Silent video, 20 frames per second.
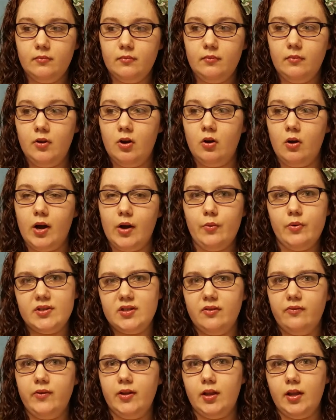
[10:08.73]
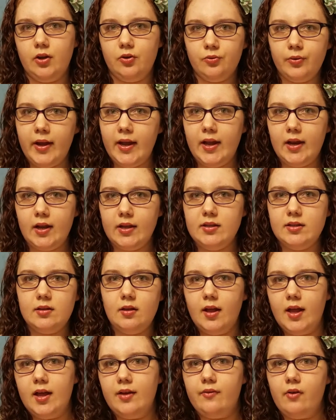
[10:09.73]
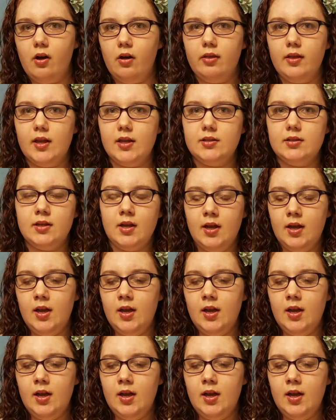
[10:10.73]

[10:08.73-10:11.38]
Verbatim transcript: you know, I wasn't feeling great. I still have all this,